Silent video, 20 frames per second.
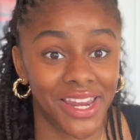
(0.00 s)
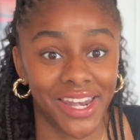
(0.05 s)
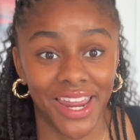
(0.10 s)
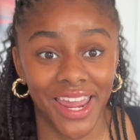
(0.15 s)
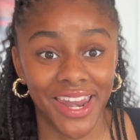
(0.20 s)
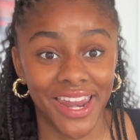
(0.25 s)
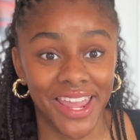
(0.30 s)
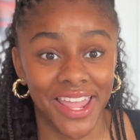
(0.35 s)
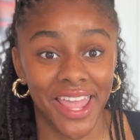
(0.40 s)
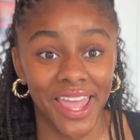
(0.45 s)
an
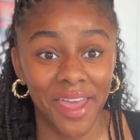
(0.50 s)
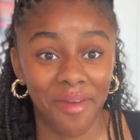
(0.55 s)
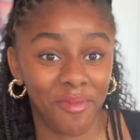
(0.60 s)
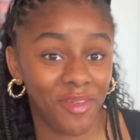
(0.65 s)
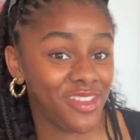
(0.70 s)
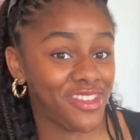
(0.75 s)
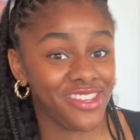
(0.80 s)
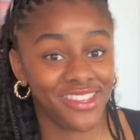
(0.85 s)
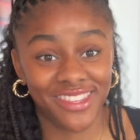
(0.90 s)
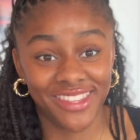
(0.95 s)
8 a.m.
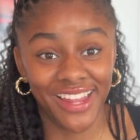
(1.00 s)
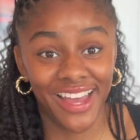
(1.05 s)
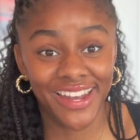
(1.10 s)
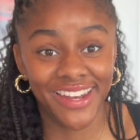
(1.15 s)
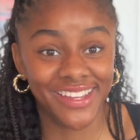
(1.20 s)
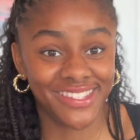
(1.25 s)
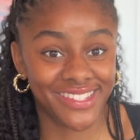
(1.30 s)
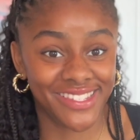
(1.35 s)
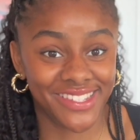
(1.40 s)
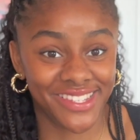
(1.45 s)
It's just not
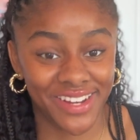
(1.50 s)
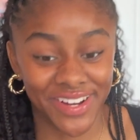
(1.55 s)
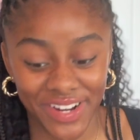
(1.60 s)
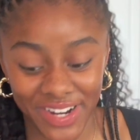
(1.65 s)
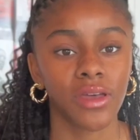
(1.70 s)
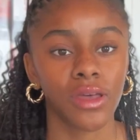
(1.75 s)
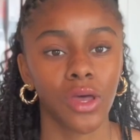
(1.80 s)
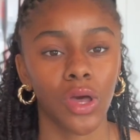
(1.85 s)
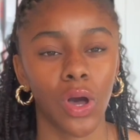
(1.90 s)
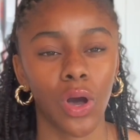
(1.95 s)

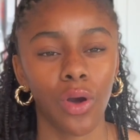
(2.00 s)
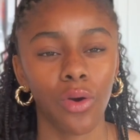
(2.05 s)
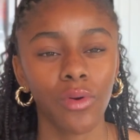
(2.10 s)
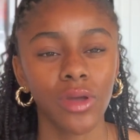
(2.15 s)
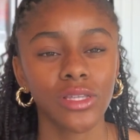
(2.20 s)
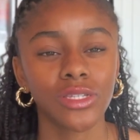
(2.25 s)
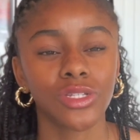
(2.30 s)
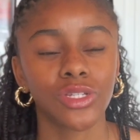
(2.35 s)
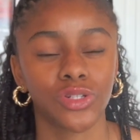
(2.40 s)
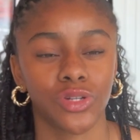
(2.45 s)
necessary.
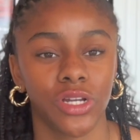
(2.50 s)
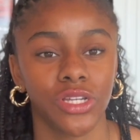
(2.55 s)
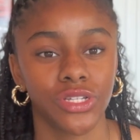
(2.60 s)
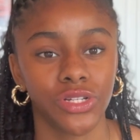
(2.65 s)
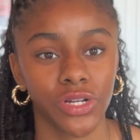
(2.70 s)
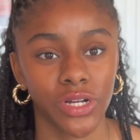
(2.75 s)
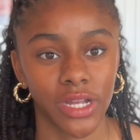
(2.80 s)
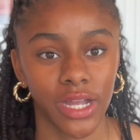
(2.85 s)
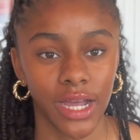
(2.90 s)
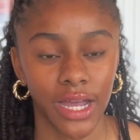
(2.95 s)
Always trust
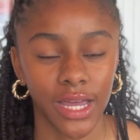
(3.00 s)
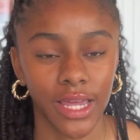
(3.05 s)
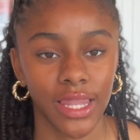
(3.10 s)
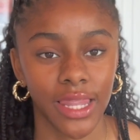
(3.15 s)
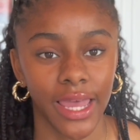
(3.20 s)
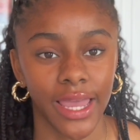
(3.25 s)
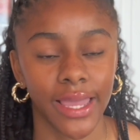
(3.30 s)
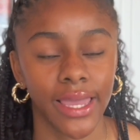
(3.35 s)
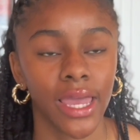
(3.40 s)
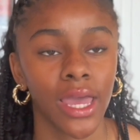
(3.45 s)
your gut,
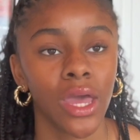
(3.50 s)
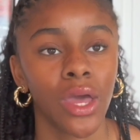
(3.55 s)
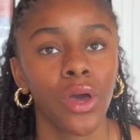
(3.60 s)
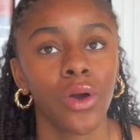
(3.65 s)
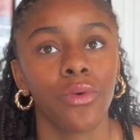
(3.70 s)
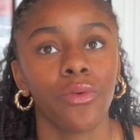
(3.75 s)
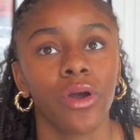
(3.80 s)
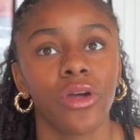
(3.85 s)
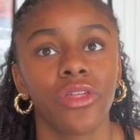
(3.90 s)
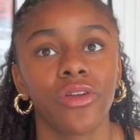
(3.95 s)
like
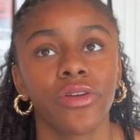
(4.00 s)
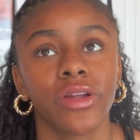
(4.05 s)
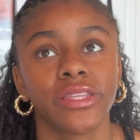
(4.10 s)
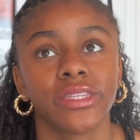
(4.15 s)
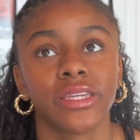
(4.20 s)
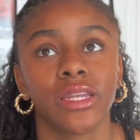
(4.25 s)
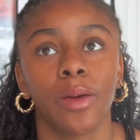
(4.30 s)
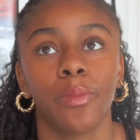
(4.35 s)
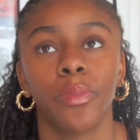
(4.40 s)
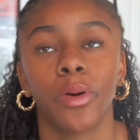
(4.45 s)
whether it's
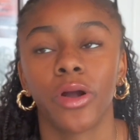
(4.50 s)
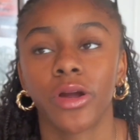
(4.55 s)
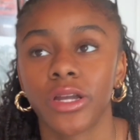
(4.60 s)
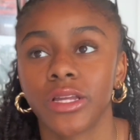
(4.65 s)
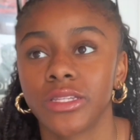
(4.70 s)
in a party